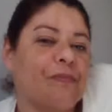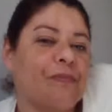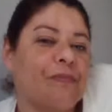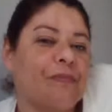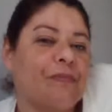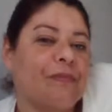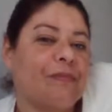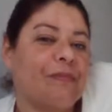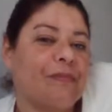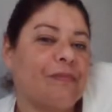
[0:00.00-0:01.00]

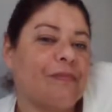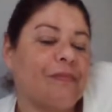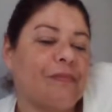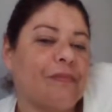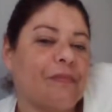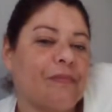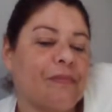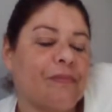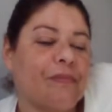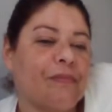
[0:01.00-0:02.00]

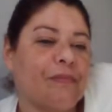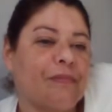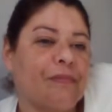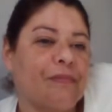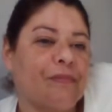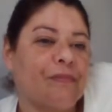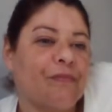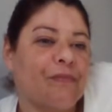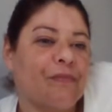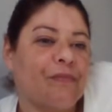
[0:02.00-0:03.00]

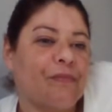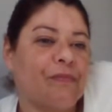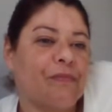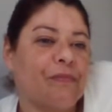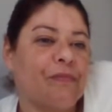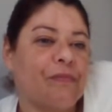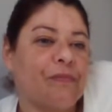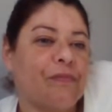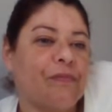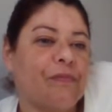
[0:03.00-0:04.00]

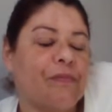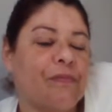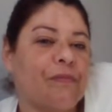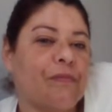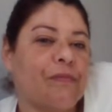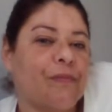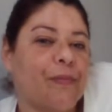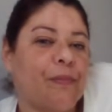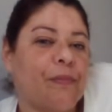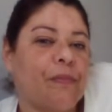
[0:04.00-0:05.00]

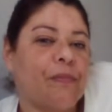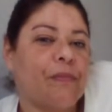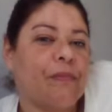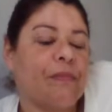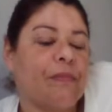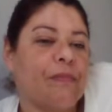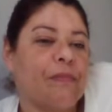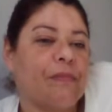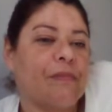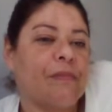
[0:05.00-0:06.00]

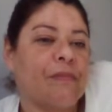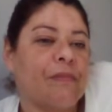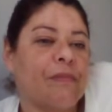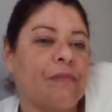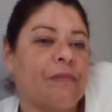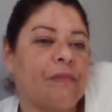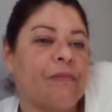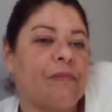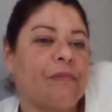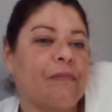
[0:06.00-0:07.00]

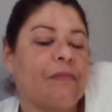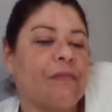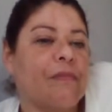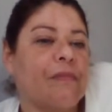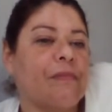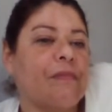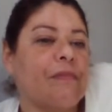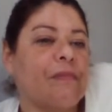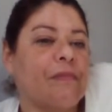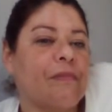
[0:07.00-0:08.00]
The person shown says nothing.